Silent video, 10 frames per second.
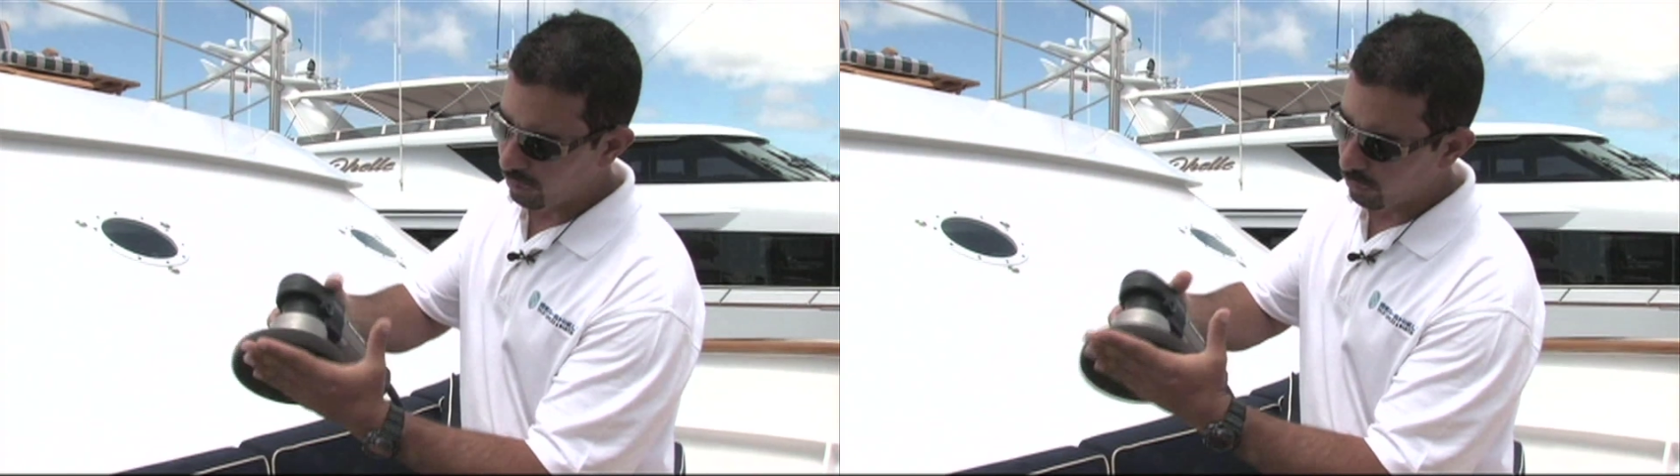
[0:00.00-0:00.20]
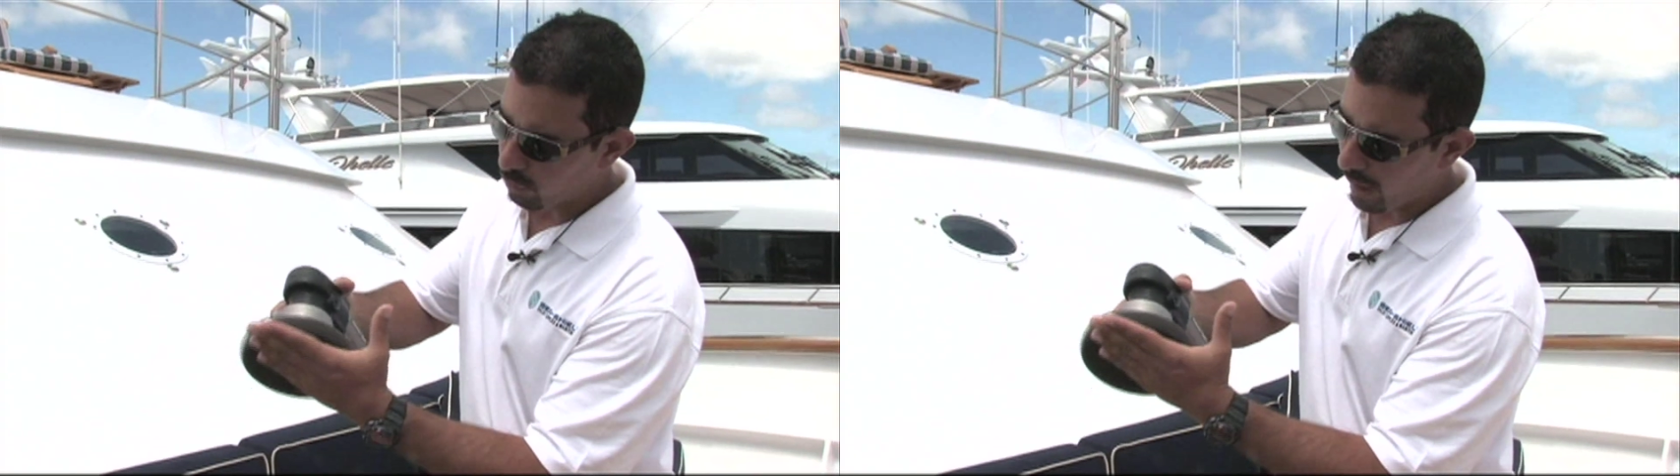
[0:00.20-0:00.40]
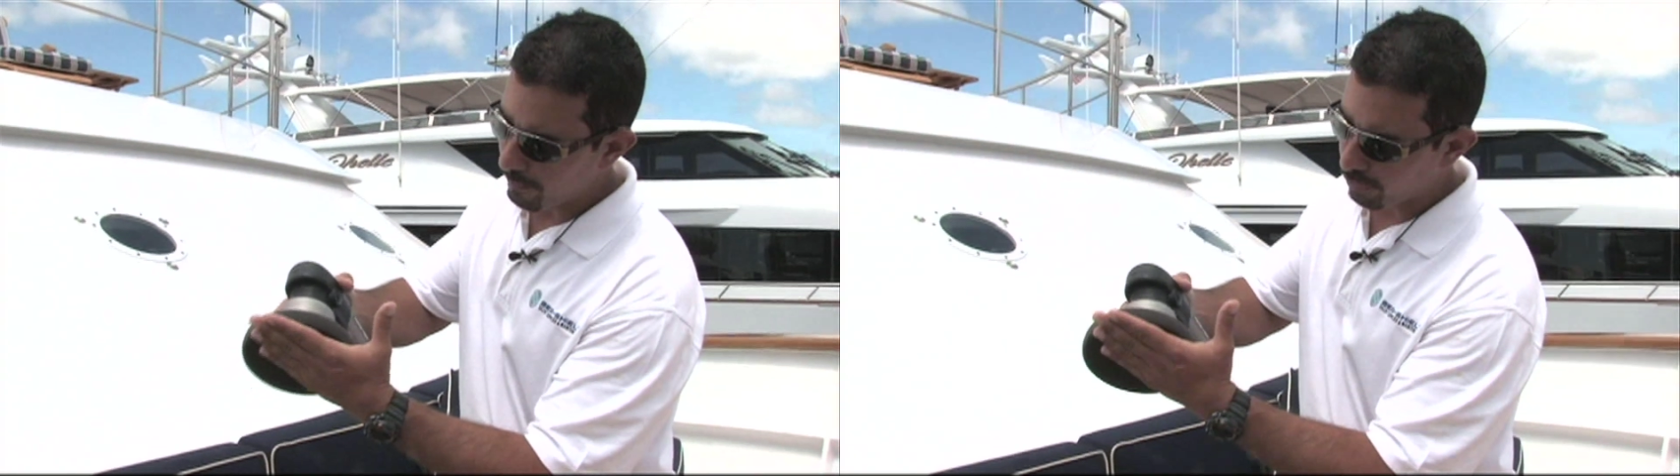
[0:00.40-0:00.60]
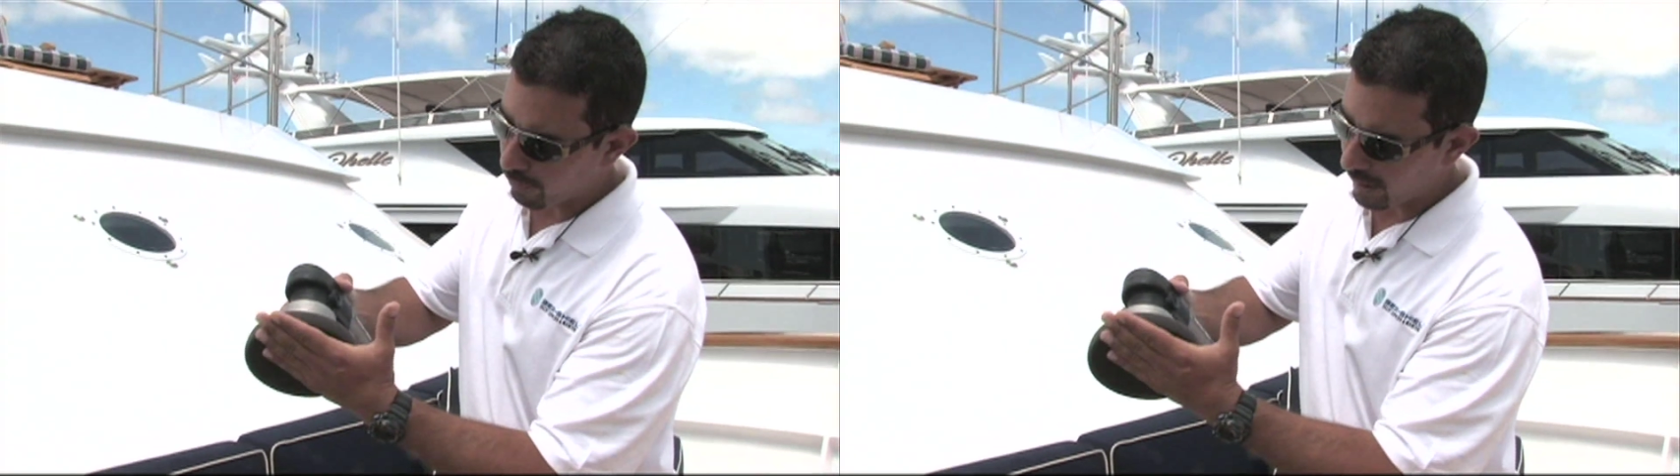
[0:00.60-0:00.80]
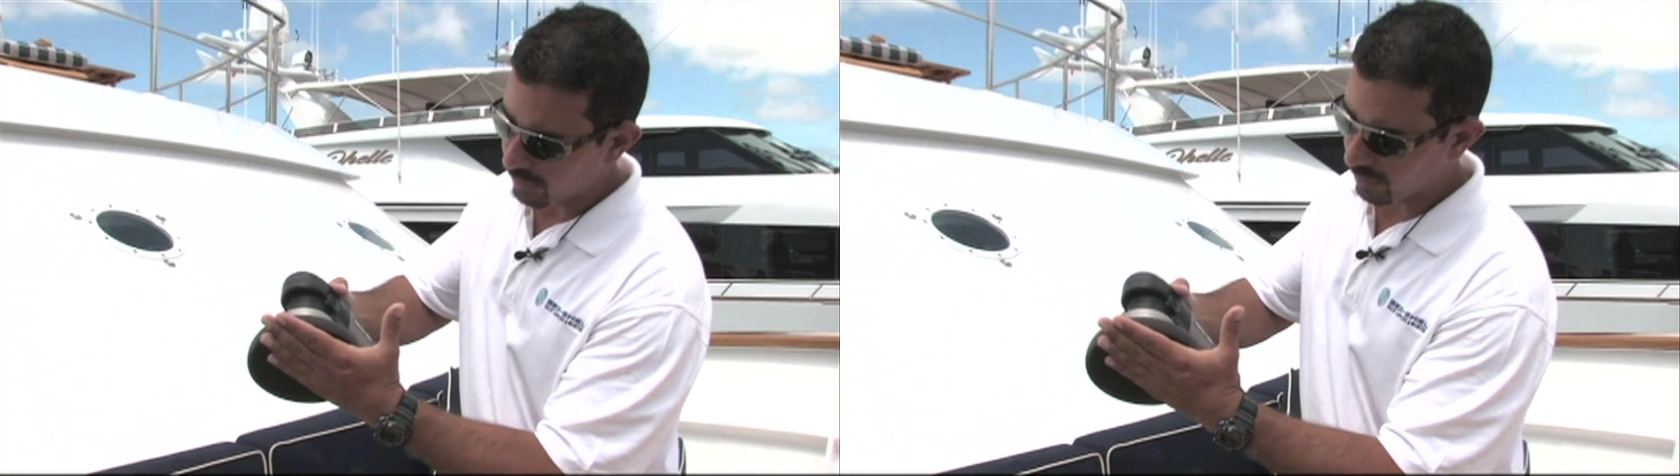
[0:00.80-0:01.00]
the right
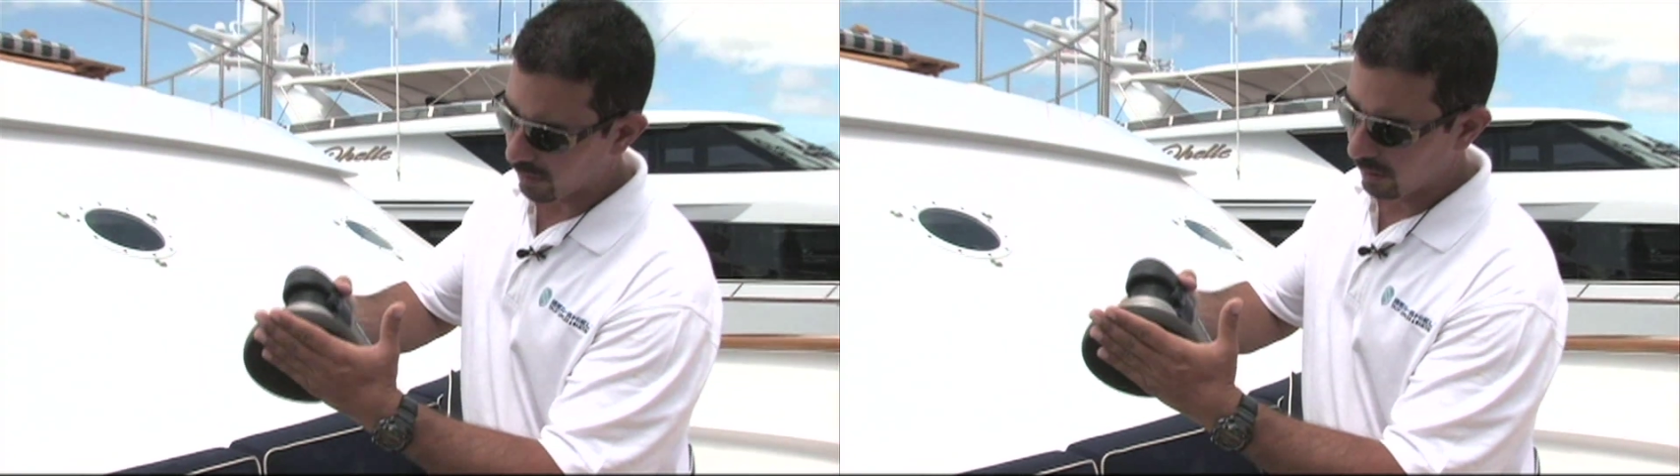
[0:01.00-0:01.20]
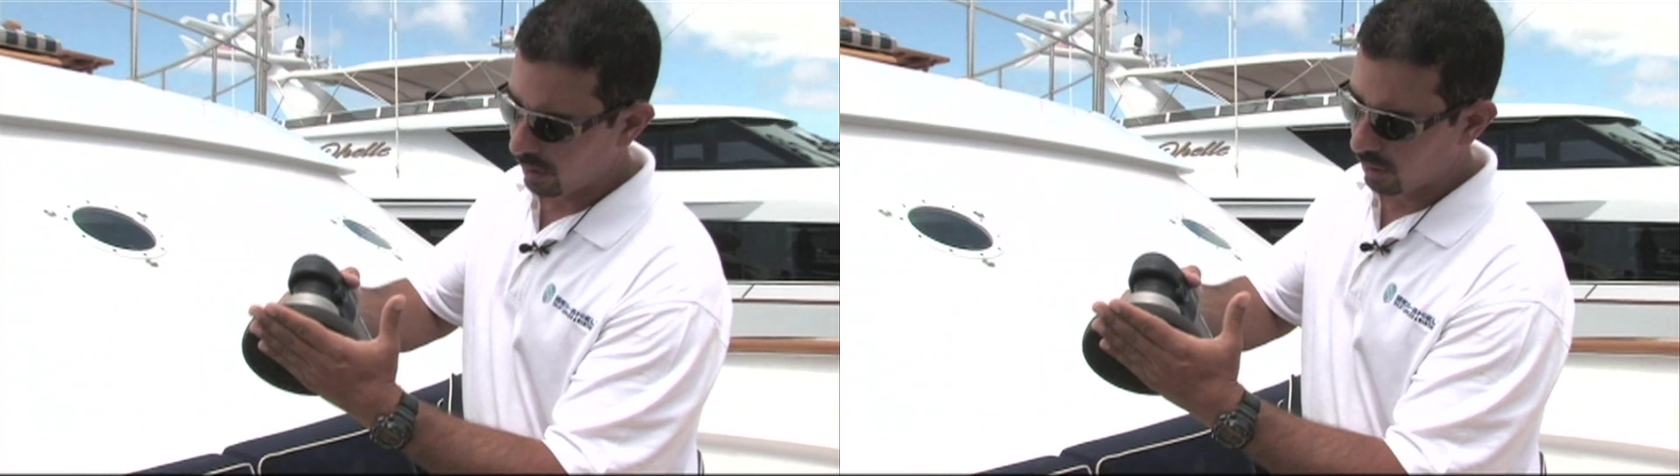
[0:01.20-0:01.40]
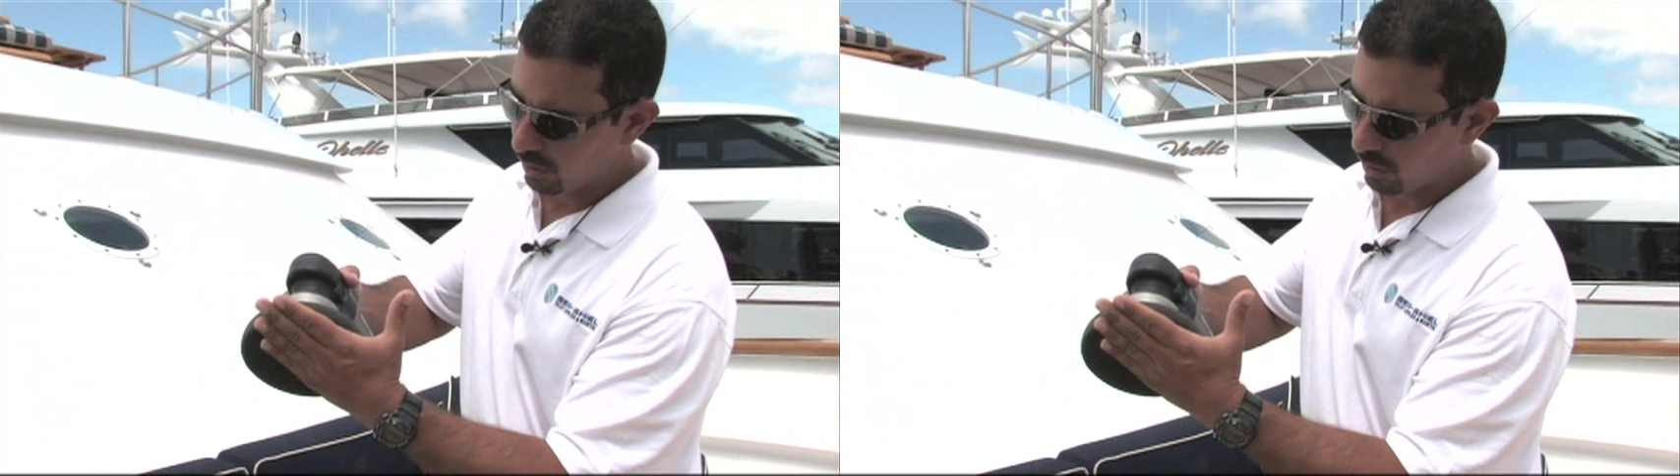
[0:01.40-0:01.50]
pressure.